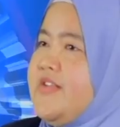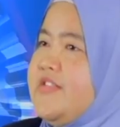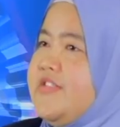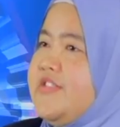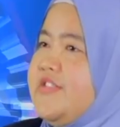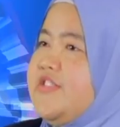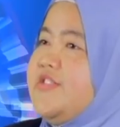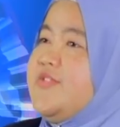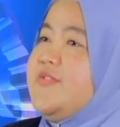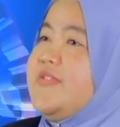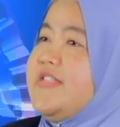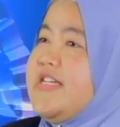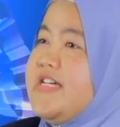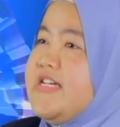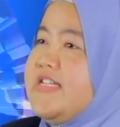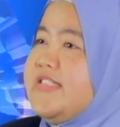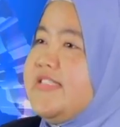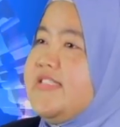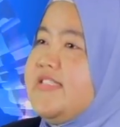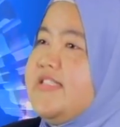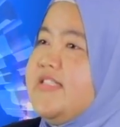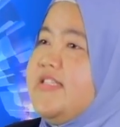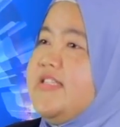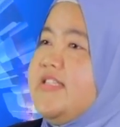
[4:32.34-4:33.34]

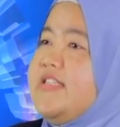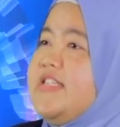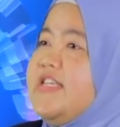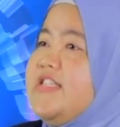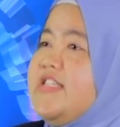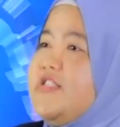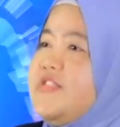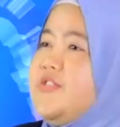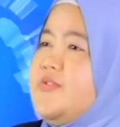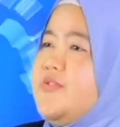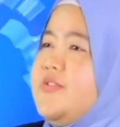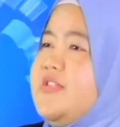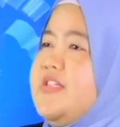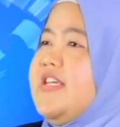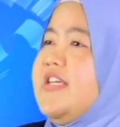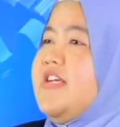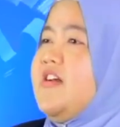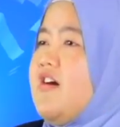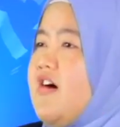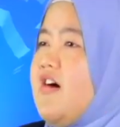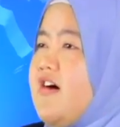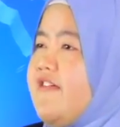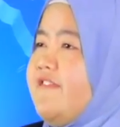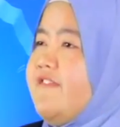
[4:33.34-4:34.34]
Students need to
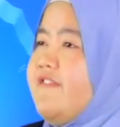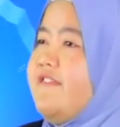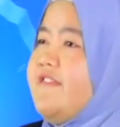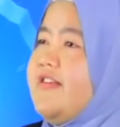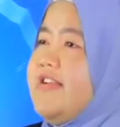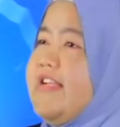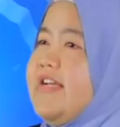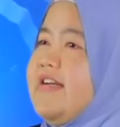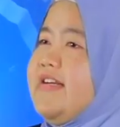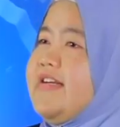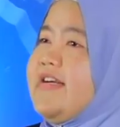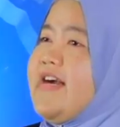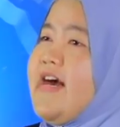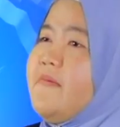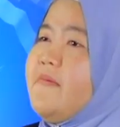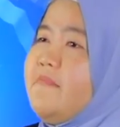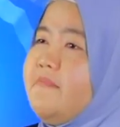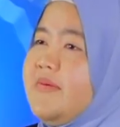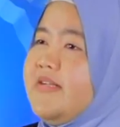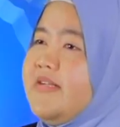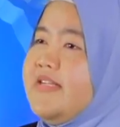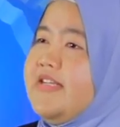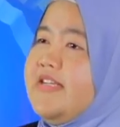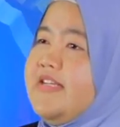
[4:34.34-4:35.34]
kick off their
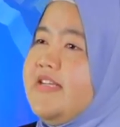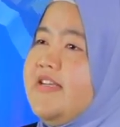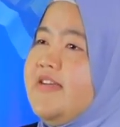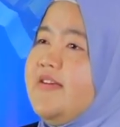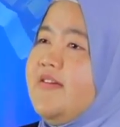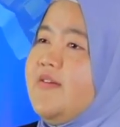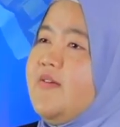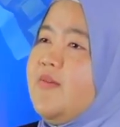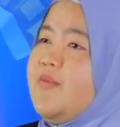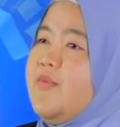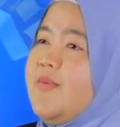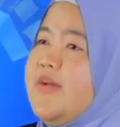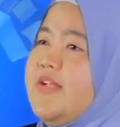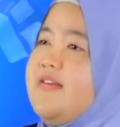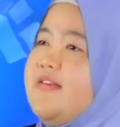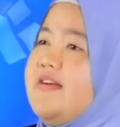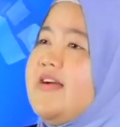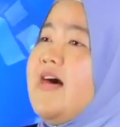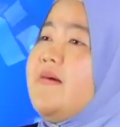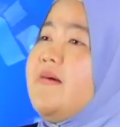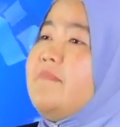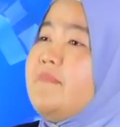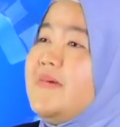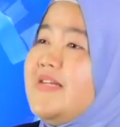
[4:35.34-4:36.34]
company with
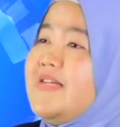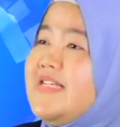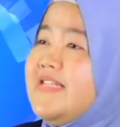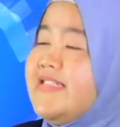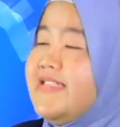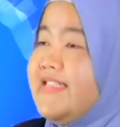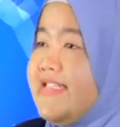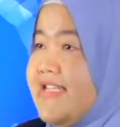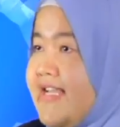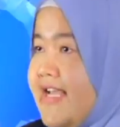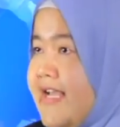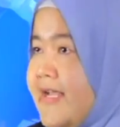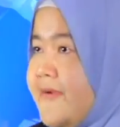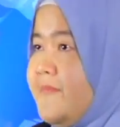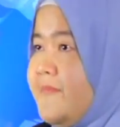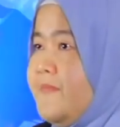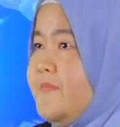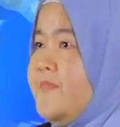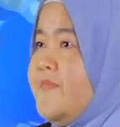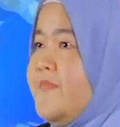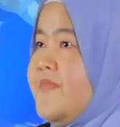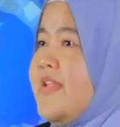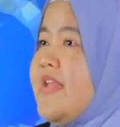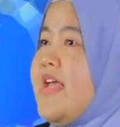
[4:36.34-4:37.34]
company's name
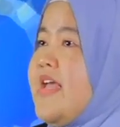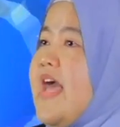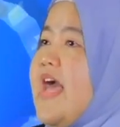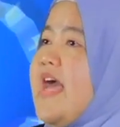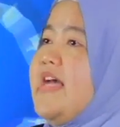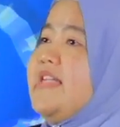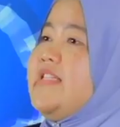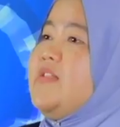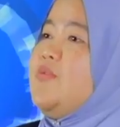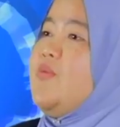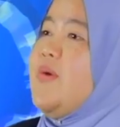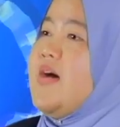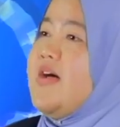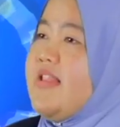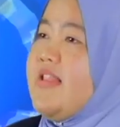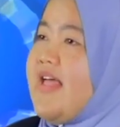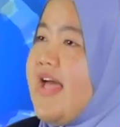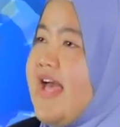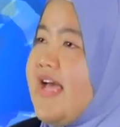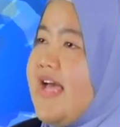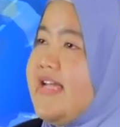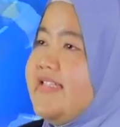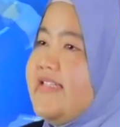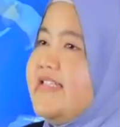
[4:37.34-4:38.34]
as well
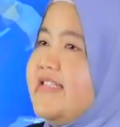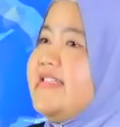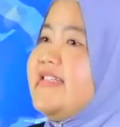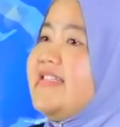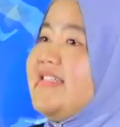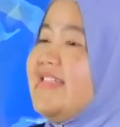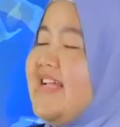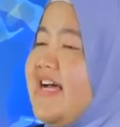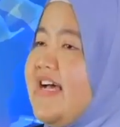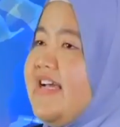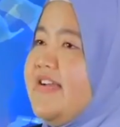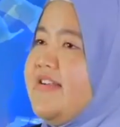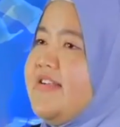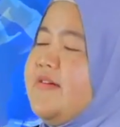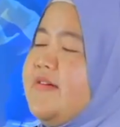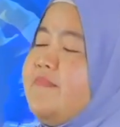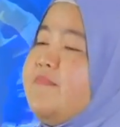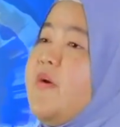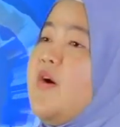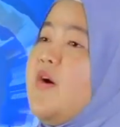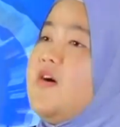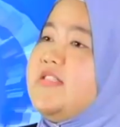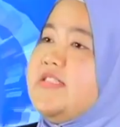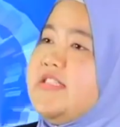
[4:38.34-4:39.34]
as assign the
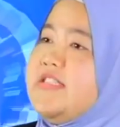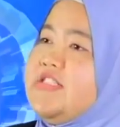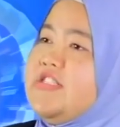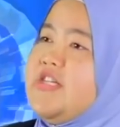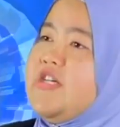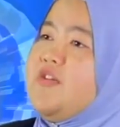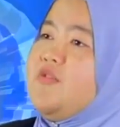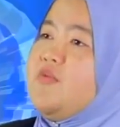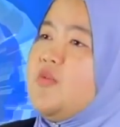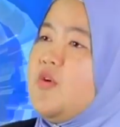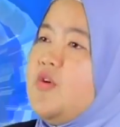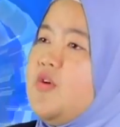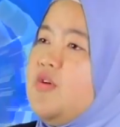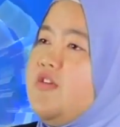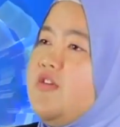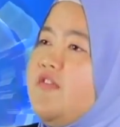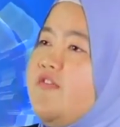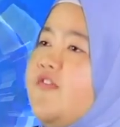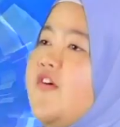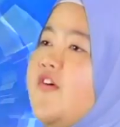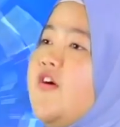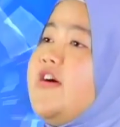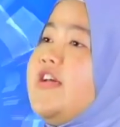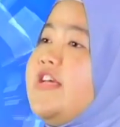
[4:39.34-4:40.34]
position role
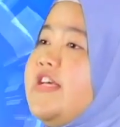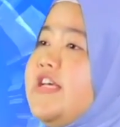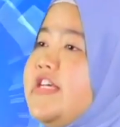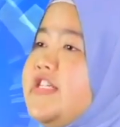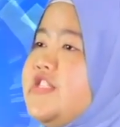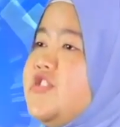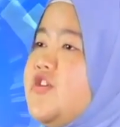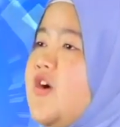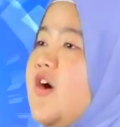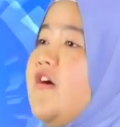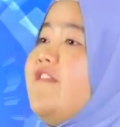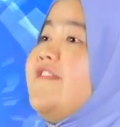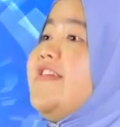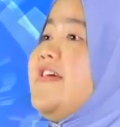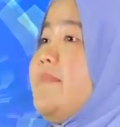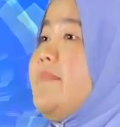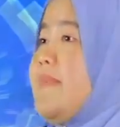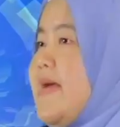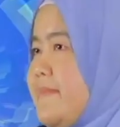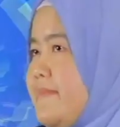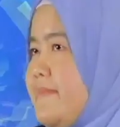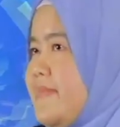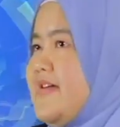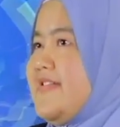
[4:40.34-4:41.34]
for each of the
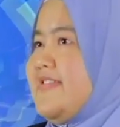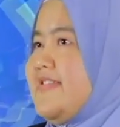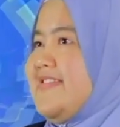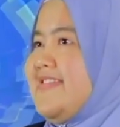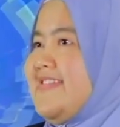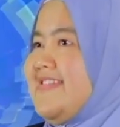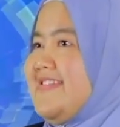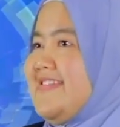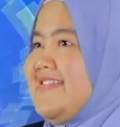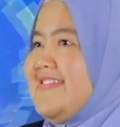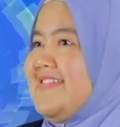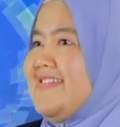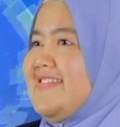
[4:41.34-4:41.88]
members.